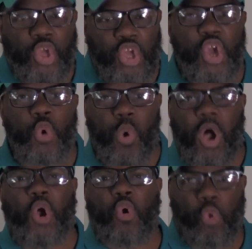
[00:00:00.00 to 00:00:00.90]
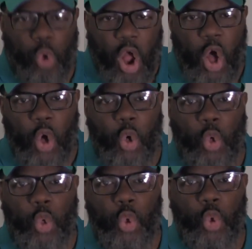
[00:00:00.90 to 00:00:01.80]
You will
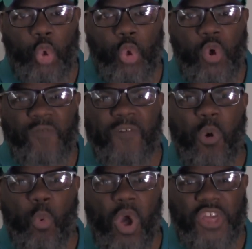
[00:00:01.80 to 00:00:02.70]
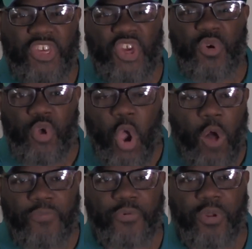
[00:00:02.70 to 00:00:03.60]
grow from what you
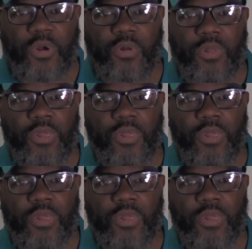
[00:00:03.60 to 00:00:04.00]
go through.